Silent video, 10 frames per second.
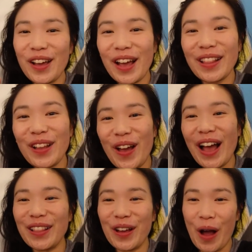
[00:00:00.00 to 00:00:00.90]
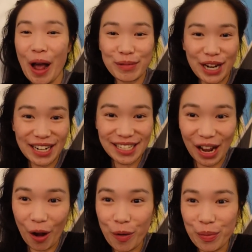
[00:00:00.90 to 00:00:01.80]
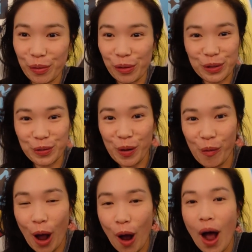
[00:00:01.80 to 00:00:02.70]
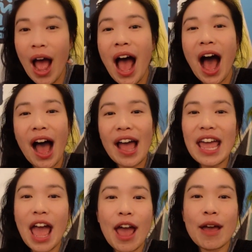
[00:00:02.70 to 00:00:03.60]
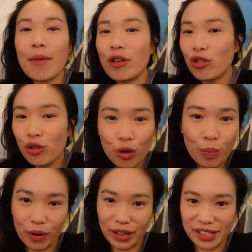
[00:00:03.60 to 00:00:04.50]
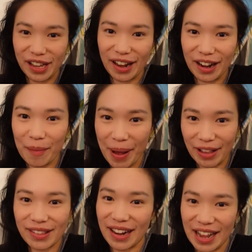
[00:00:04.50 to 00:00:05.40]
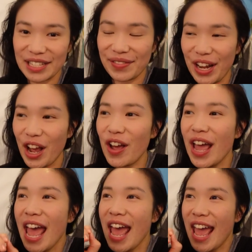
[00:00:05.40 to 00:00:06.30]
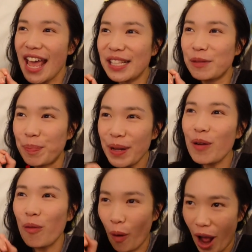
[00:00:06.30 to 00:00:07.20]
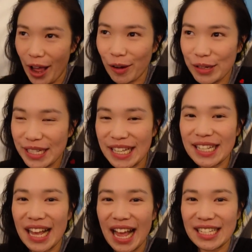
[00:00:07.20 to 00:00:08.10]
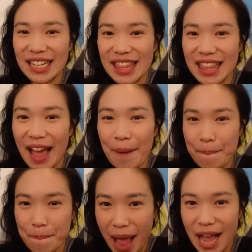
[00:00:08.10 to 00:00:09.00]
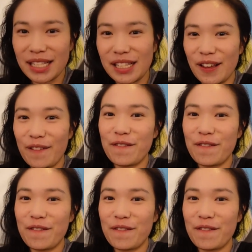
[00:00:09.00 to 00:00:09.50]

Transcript: hello, hello, I'm Janice and I hope you're all doing well. I am super excited about today's video. It's been a while since I did that massive